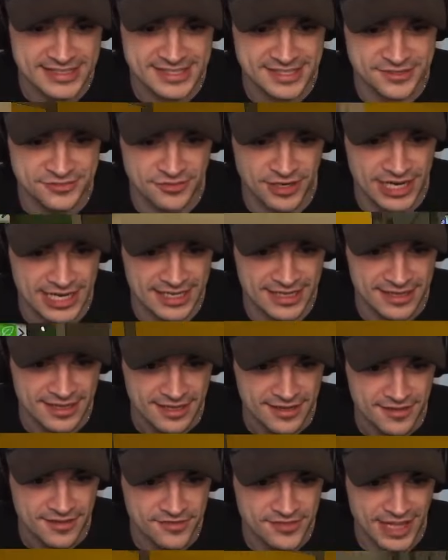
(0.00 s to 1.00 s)
us, right?
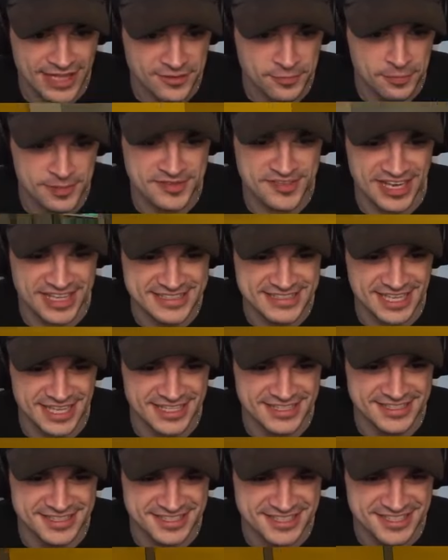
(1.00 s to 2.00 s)
Is that to protect
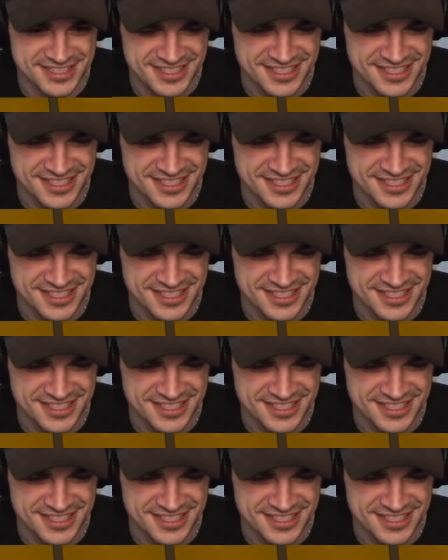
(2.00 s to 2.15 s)
us?